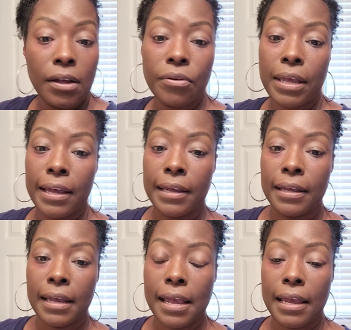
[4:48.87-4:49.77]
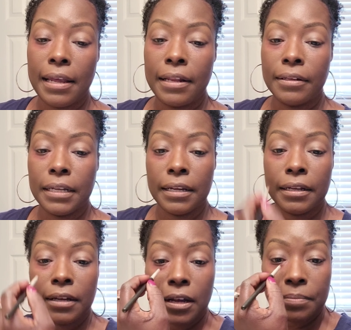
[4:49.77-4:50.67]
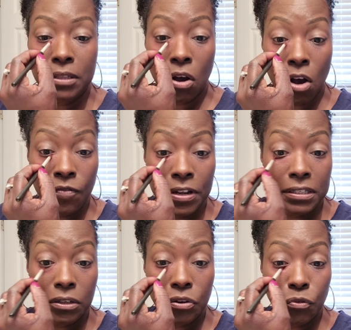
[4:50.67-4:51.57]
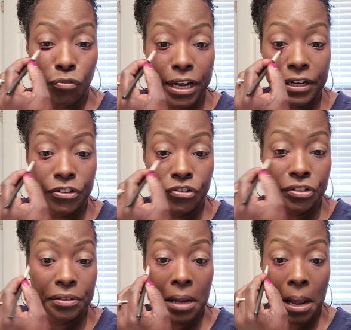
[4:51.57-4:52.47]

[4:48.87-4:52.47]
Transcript: Okay, and it comes off as a little reddish